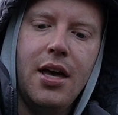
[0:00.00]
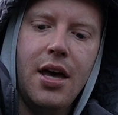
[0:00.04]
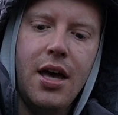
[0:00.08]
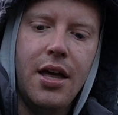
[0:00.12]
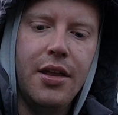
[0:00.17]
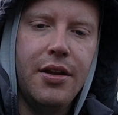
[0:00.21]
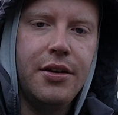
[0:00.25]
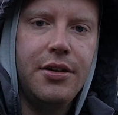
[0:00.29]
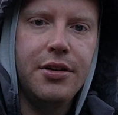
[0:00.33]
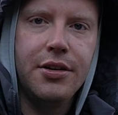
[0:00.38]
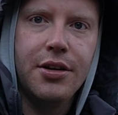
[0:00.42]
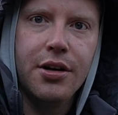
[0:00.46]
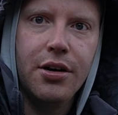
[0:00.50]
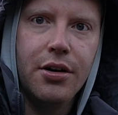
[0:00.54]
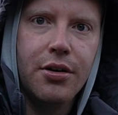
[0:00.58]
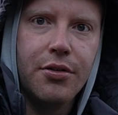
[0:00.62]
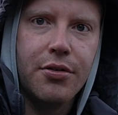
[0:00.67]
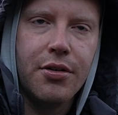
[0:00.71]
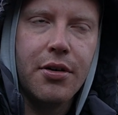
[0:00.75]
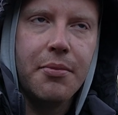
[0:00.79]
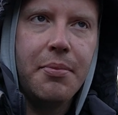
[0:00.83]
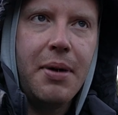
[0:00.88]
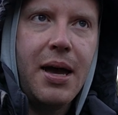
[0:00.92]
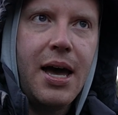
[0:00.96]
and then you go
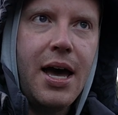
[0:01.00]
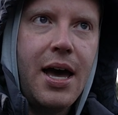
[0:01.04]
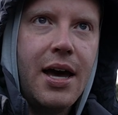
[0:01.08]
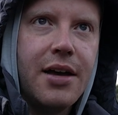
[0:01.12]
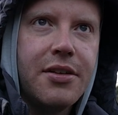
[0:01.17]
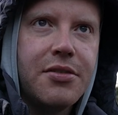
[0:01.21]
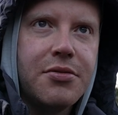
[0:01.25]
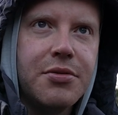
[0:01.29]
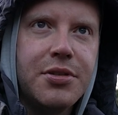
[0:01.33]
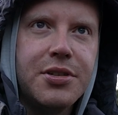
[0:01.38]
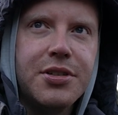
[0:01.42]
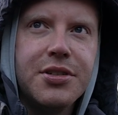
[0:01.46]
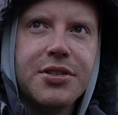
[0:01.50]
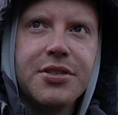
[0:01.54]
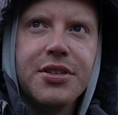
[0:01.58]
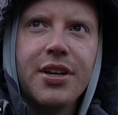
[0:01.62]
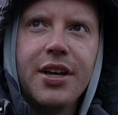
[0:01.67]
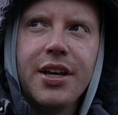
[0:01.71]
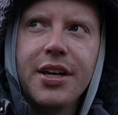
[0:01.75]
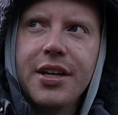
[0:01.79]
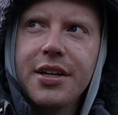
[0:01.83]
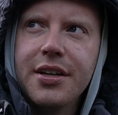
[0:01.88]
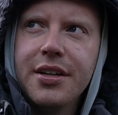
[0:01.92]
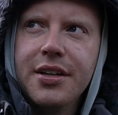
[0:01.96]
over a pass which is
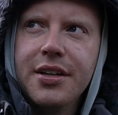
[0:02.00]
like,